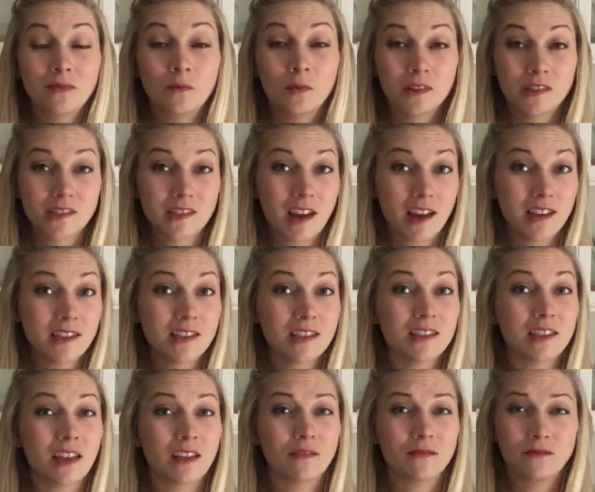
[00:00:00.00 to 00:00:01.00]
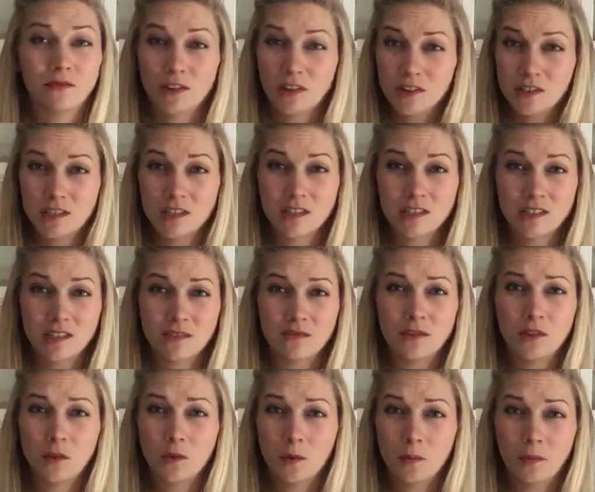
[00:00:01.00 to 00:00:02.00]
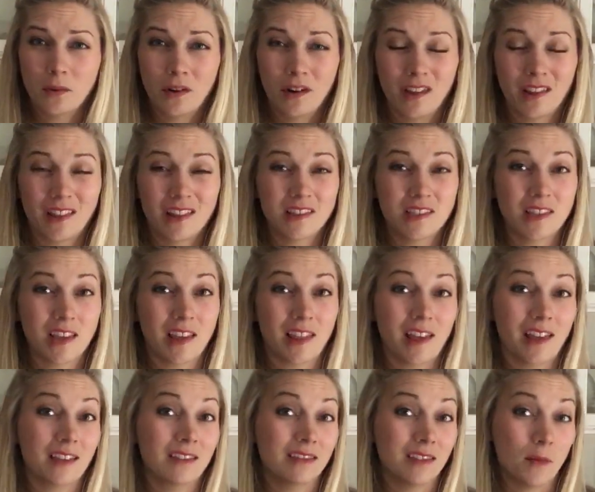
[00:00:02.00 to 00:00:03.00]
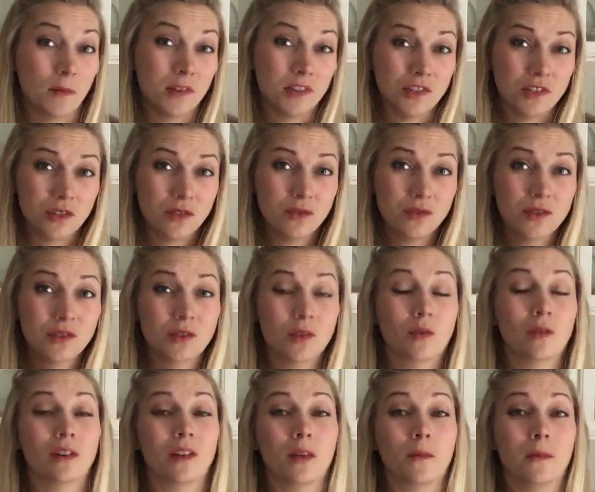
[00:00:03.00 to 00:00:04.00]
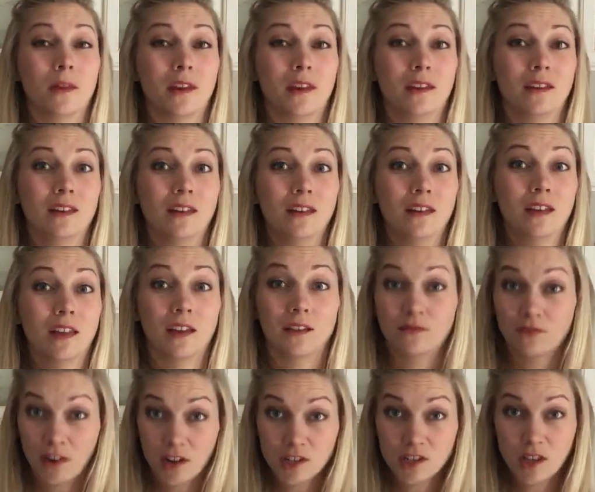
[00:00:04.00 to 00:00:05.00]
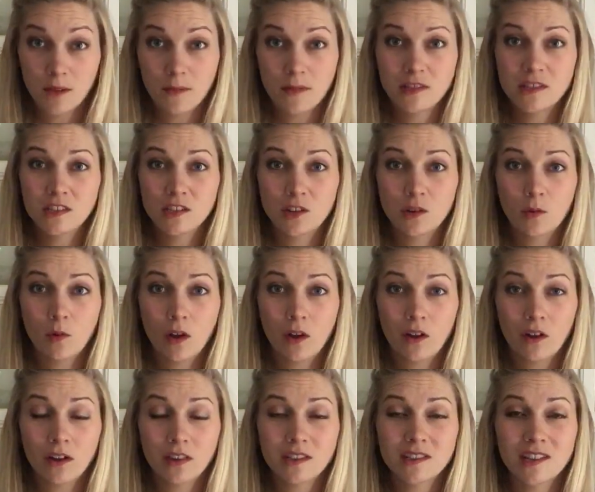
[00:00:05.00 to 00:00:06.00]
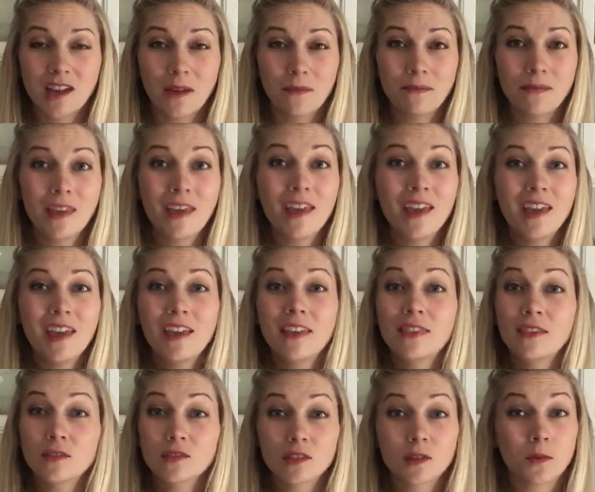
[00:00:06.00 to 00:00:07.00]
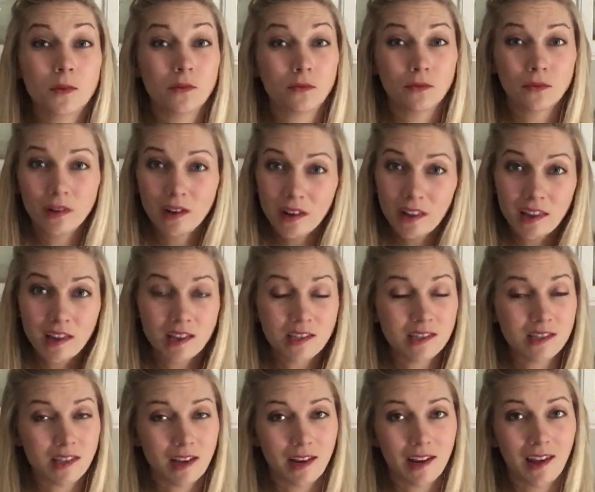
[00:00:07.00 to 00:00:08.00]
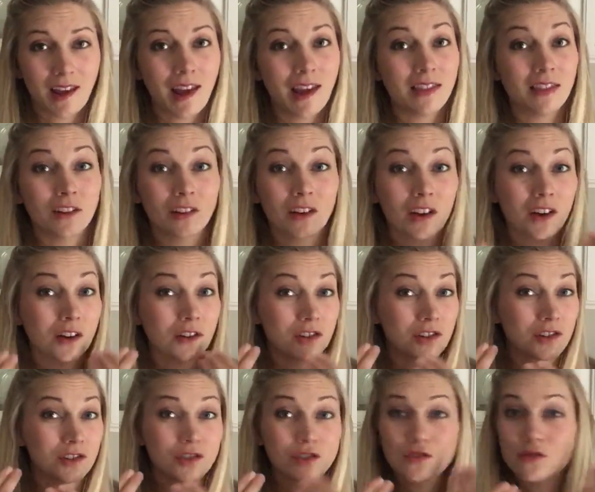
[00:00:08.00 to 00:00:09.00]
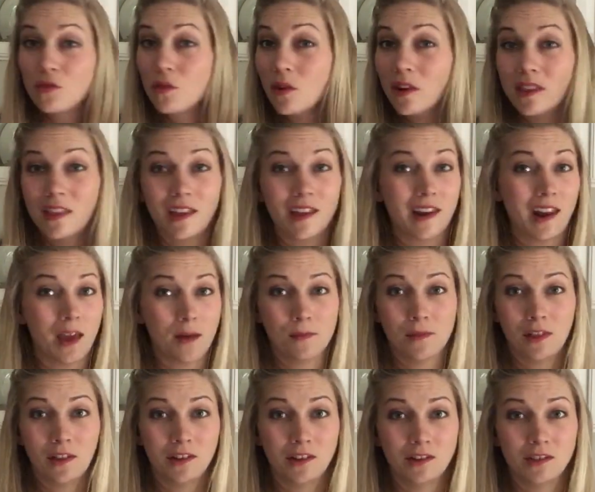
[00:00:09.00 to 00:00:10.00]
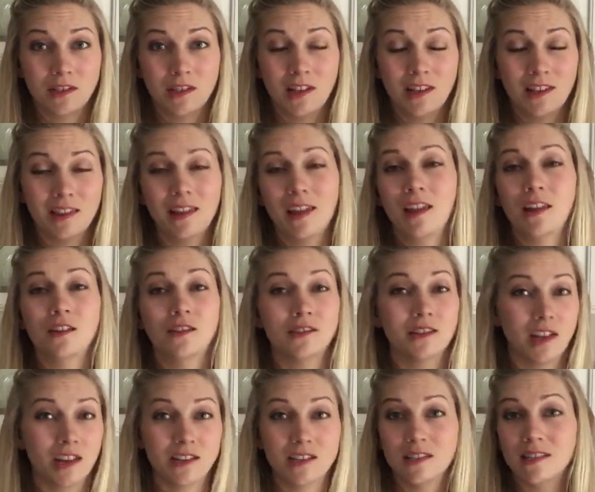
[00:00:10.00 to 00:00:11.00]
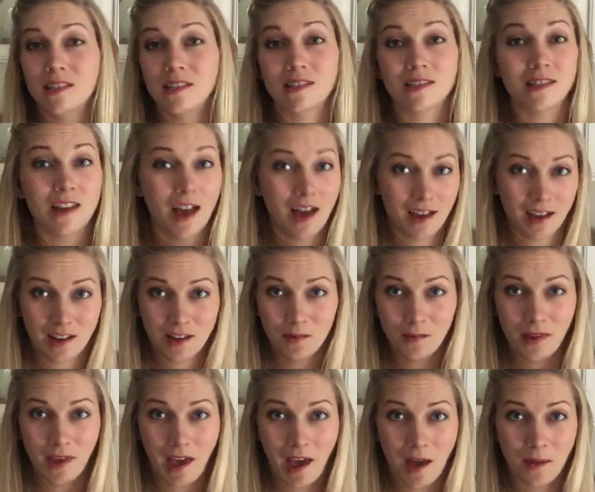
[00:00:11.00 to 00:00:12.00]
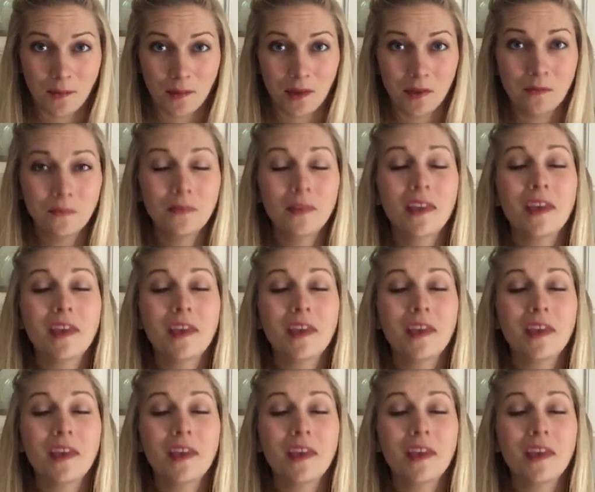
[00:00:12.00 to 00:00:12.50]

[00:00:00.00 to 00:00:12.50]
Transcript: What's nice is like versus if you were putting, let's say, like lemon juice or lemon, like fresh lemons in your water all the time. Those can be really acidic and they're gonna destroy the enamel on your teeth and your dentist is not gonna be happy.